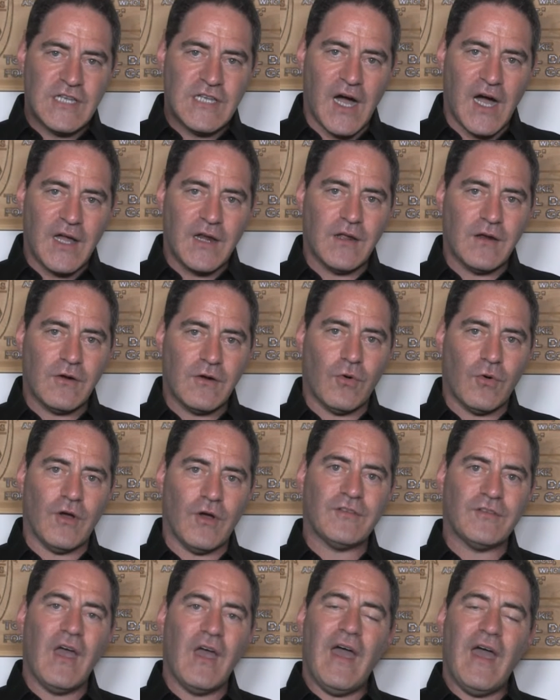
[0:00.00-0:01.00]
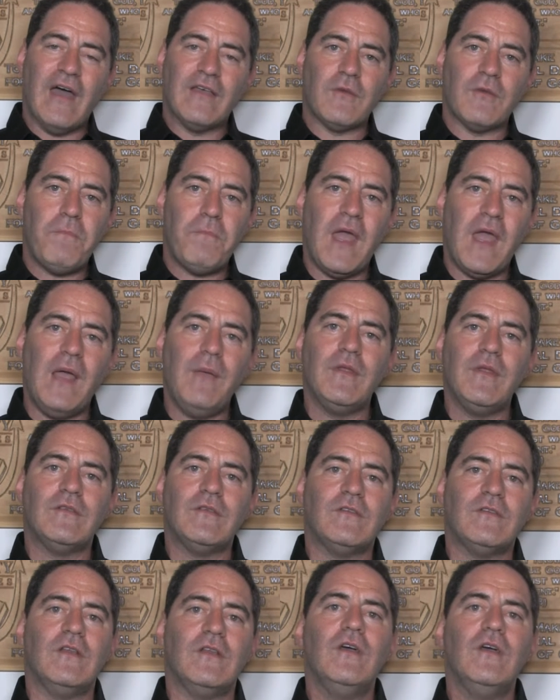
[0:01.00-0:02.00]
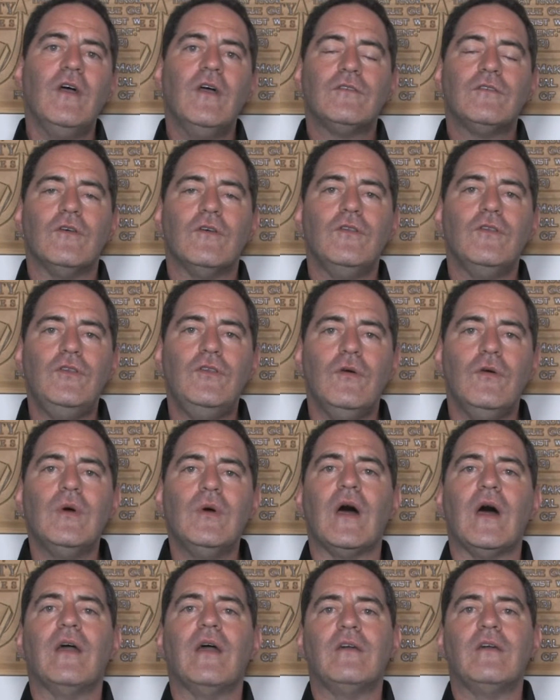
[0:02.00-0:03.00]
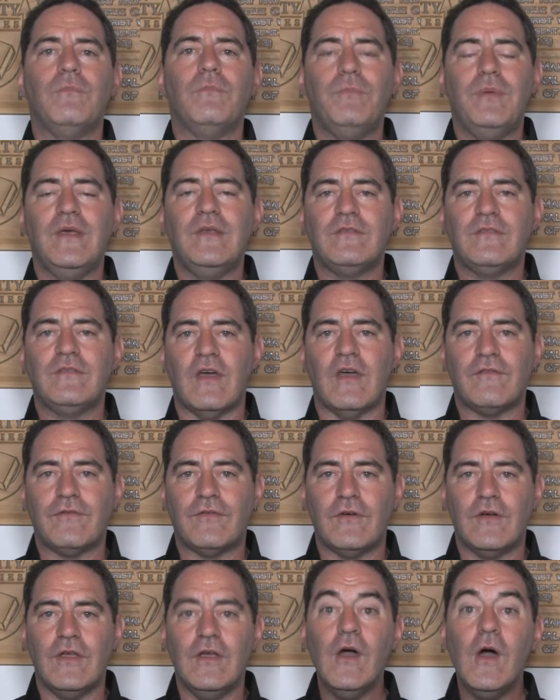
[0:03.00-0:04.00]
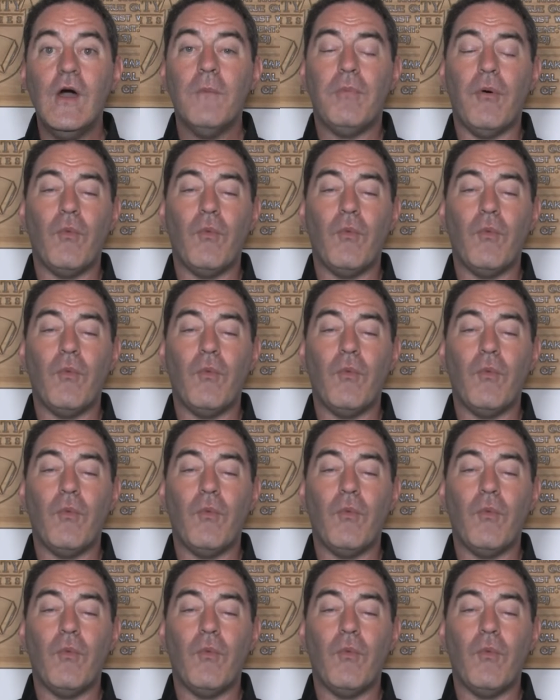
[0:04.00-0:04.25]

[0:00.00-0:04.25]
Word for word: died on a cross as a payment of sin so that you and I could be set free.